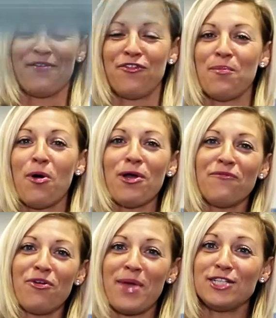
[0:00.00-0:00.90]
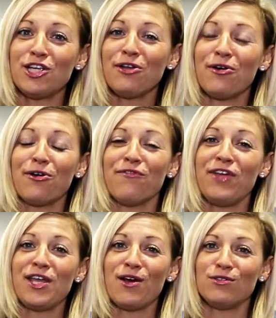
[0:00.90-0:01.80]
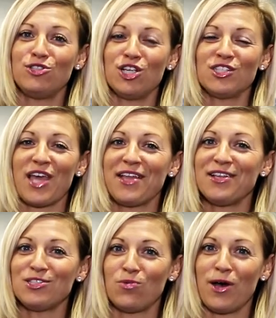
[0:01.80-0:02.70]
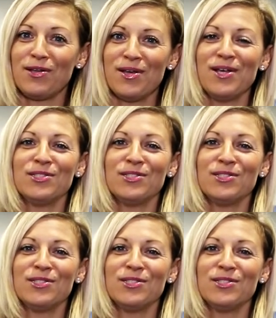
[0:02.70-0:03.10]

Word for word: For more information or videos just like this one,